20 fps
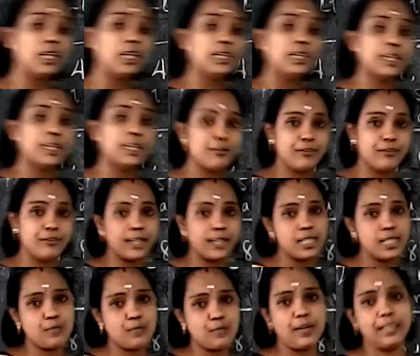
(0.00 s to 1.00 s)

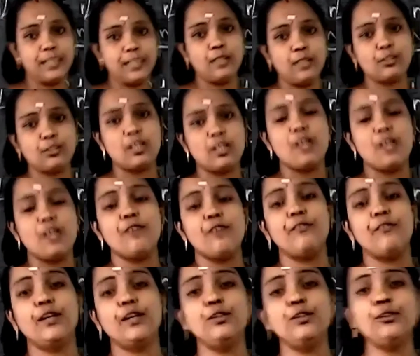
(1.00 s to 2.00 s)
difference find out?
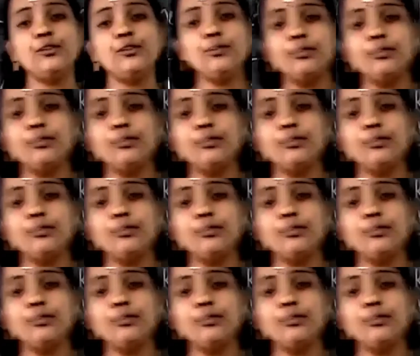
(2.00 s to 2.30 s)
When you